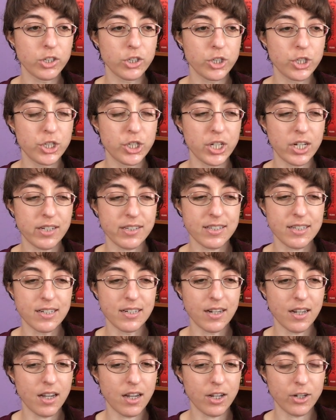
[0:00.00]
just
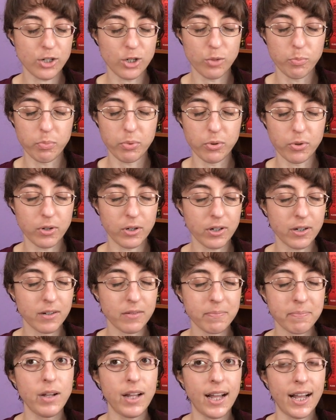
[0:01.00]
an utter bore,
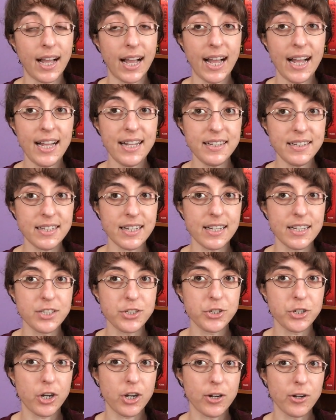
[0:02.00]
and his
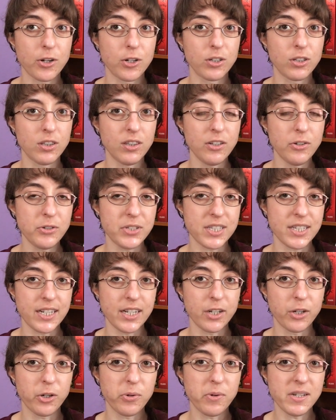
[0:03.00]
daughter
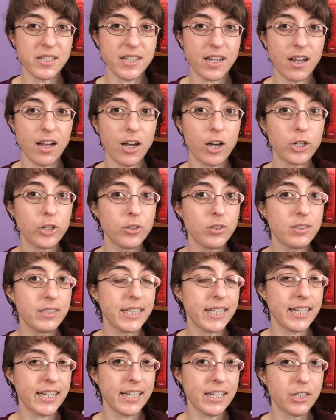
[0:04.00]
Lucy, who is
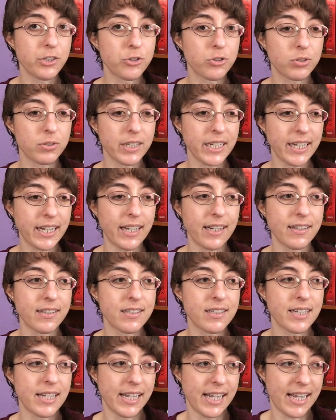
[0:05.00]
utterly intriguing
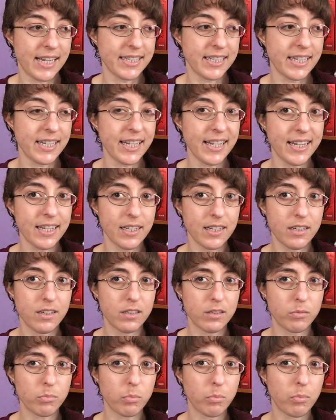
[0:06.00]
to Hetty
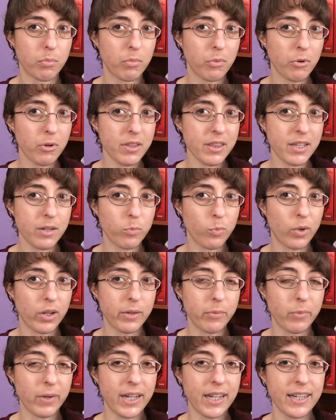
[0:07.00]
in more than
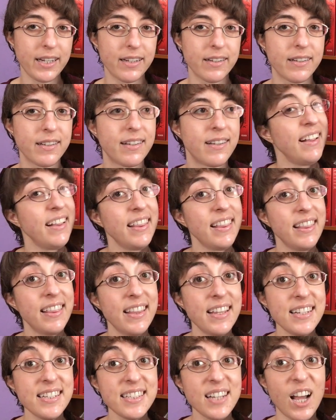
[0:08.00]
one way.
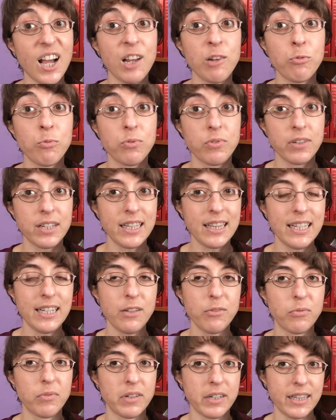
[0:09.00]
This I really,
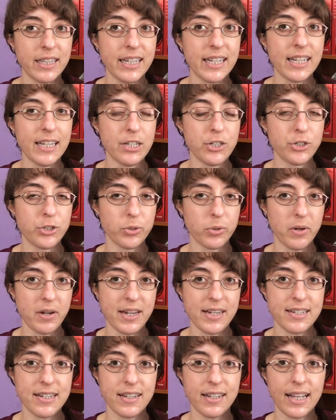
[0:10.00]
really
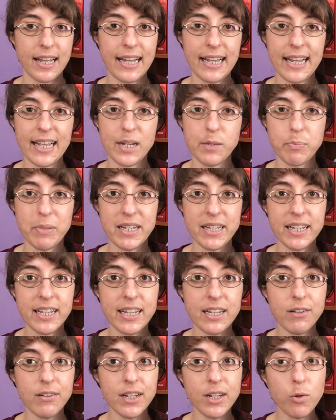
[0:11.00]
enjoyed. I had been
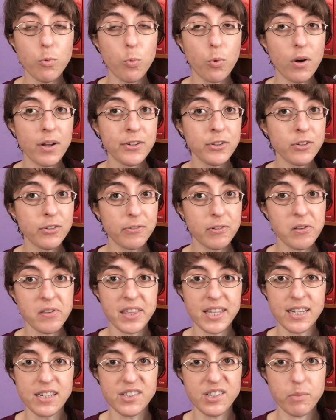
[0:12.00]
hearing wonderful
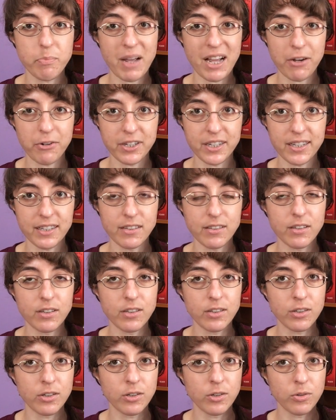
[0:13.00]
things about it
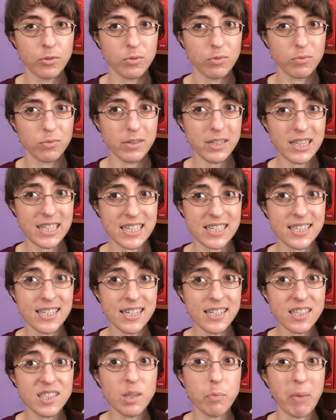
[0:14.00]
really
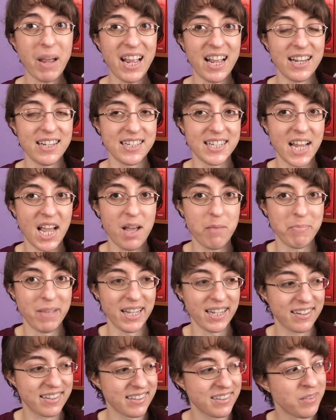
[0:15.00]
since the
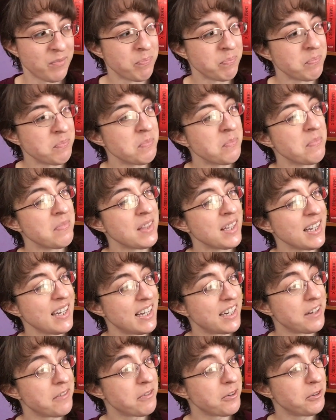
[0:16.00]
pandemic,
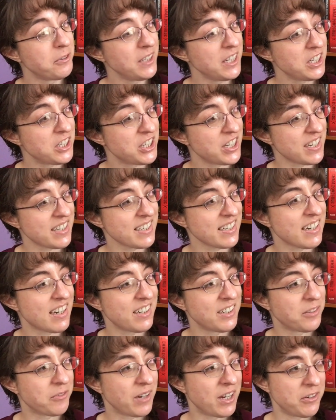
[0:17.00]
and I've only just
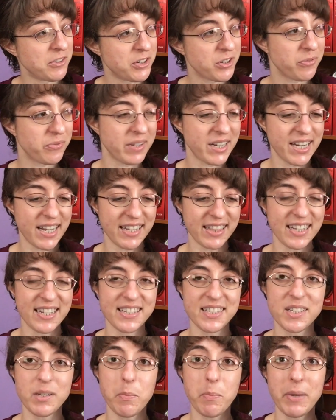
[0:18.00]
gotten around to reading
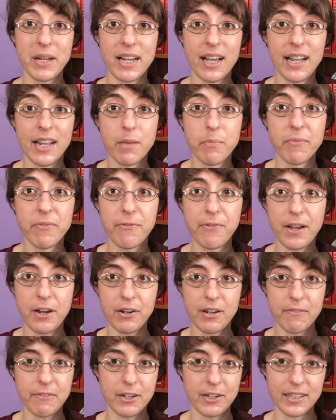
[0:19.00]
this, but I am
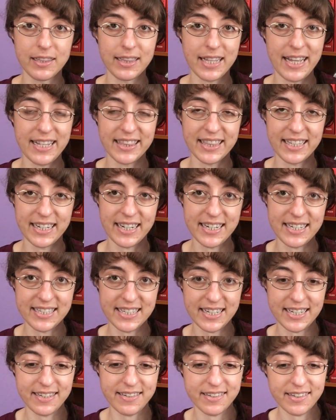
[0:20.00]
very, very glad that I
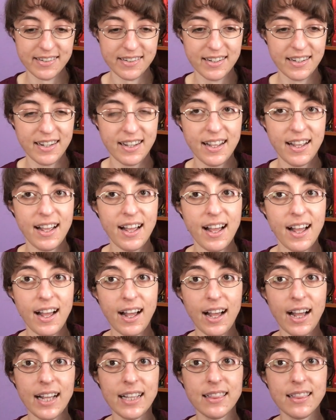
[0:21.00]
did. I